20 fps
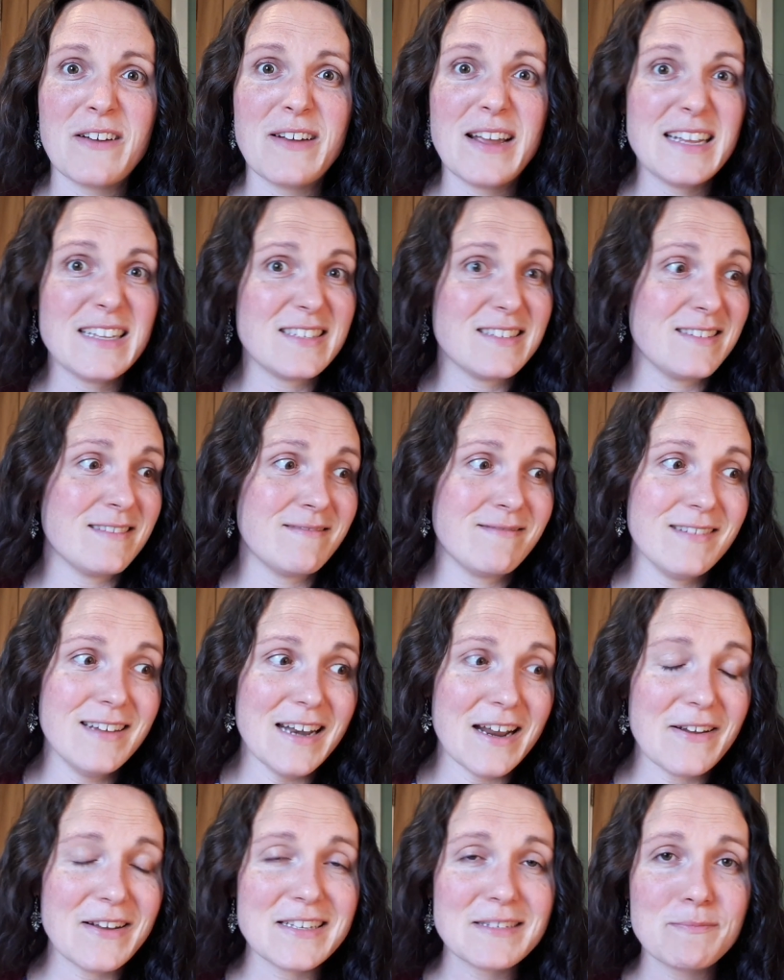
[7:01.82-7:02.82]
it's
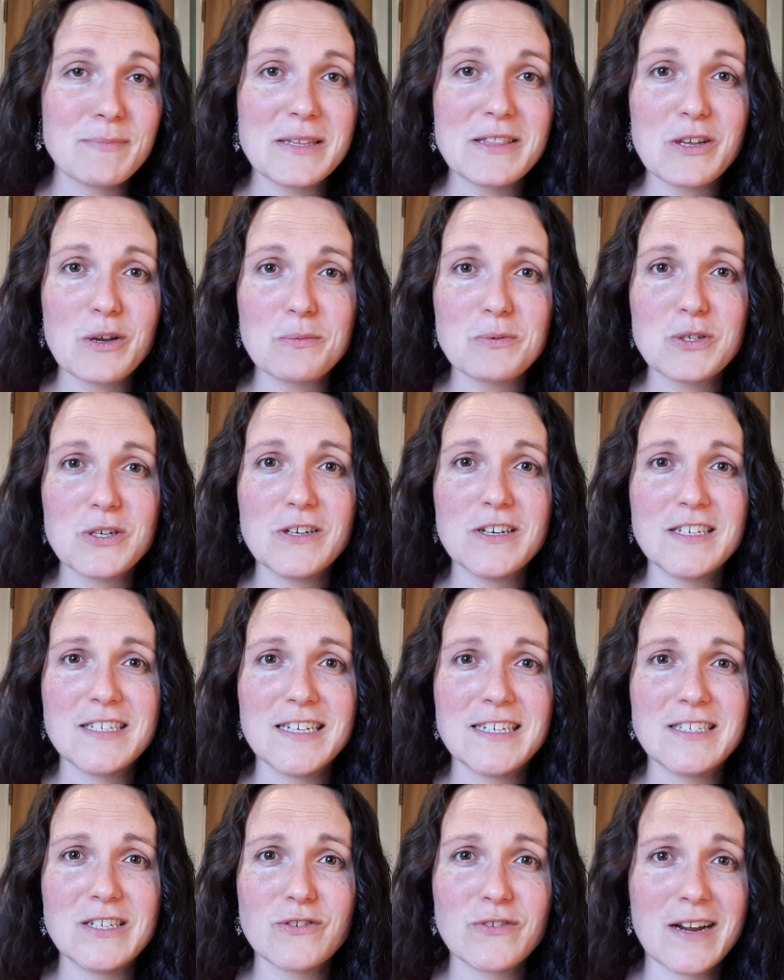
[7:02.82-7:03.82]
been the
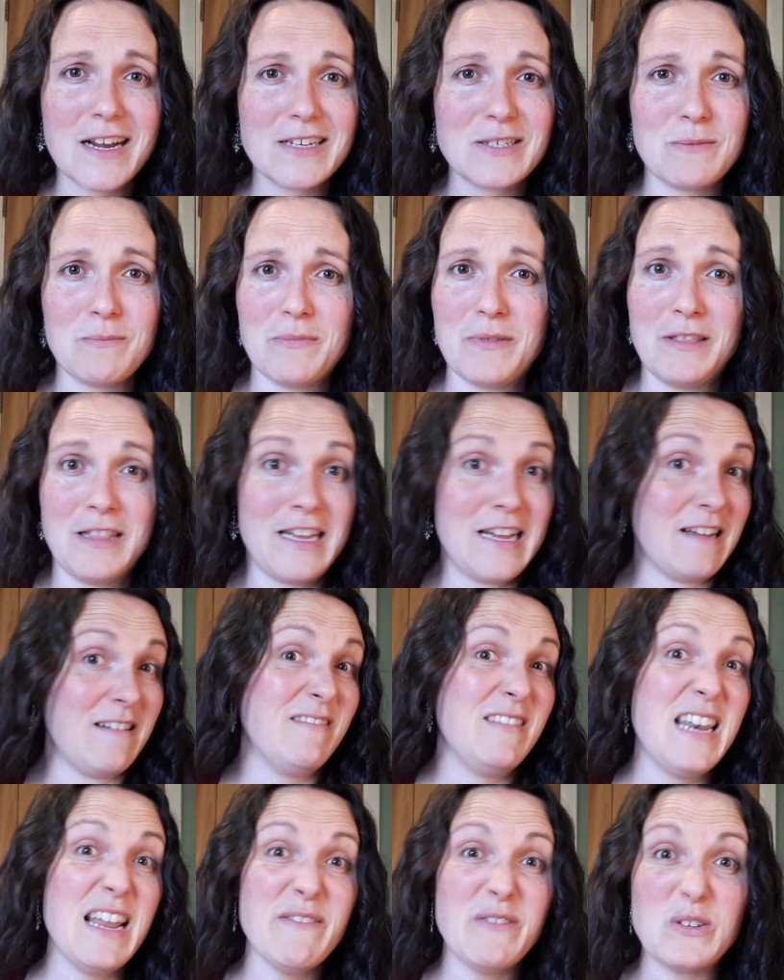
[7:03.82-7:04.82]
opportunity to try something
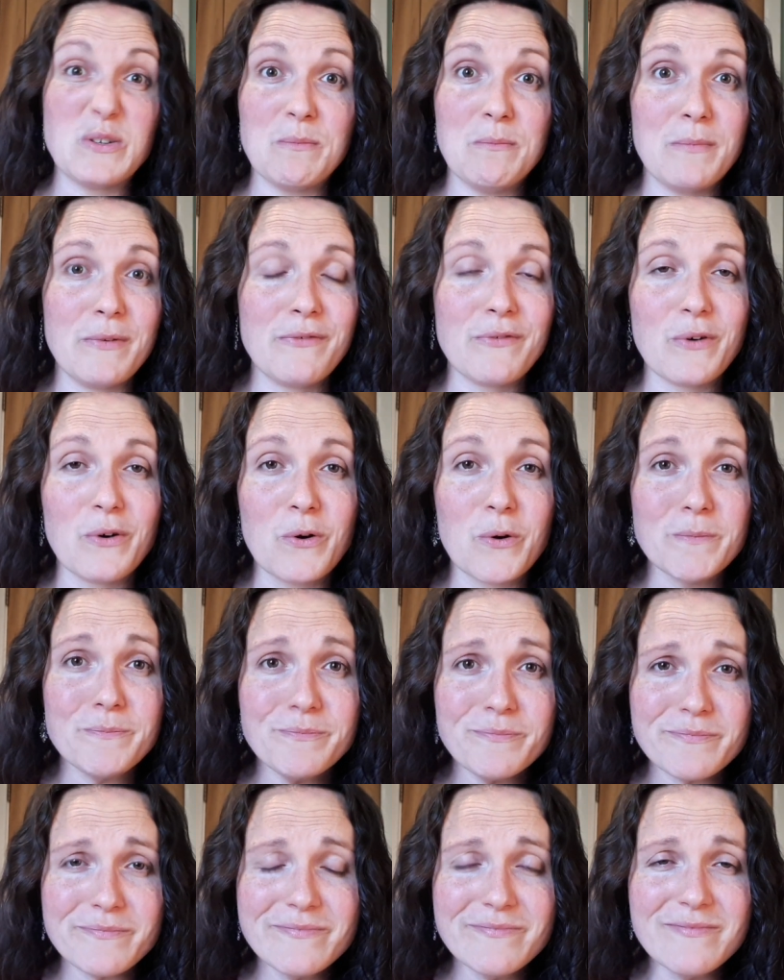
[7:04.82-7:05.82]
that I've never done
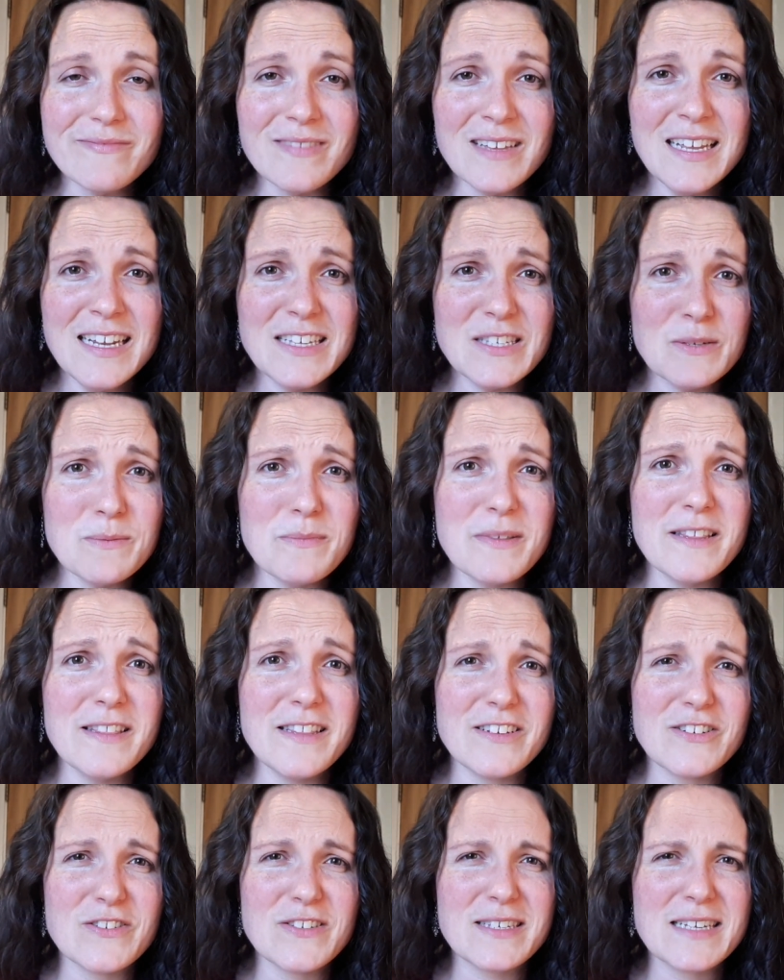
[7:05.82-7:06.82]
before, and it's something
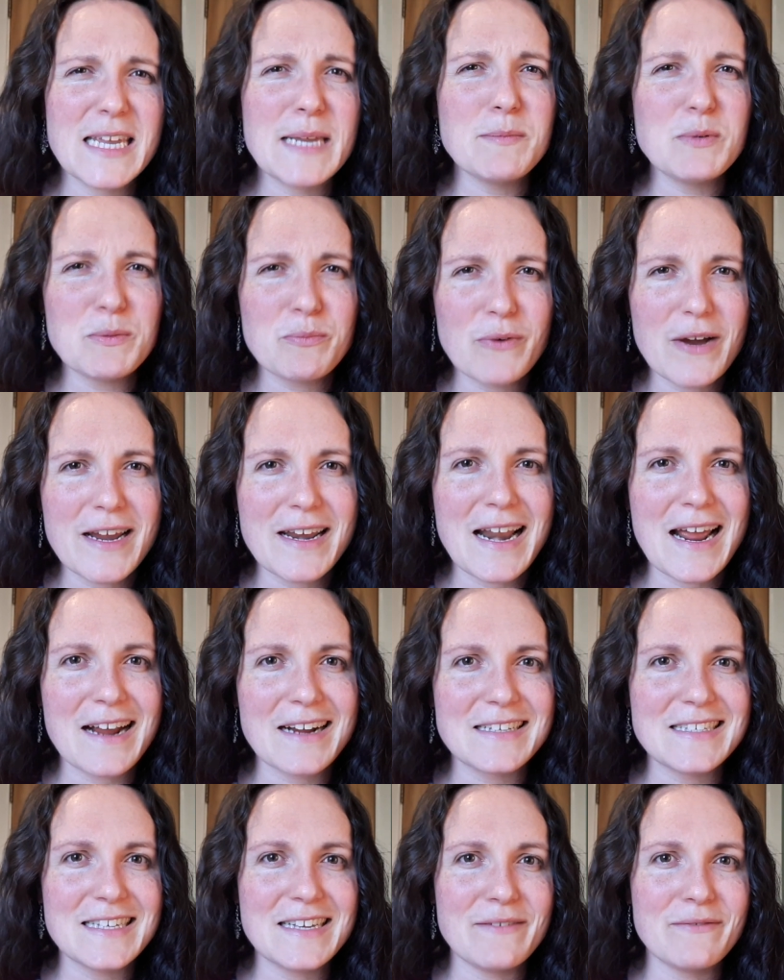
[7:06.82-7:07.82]
that just keeps your brain
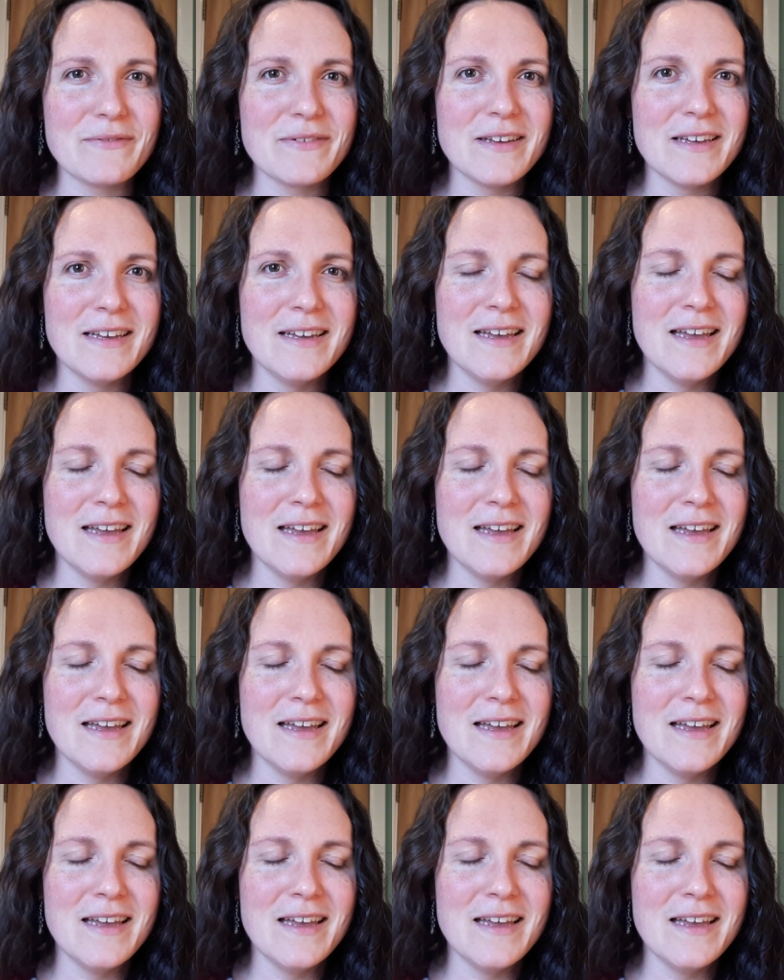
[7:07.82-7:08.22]
active.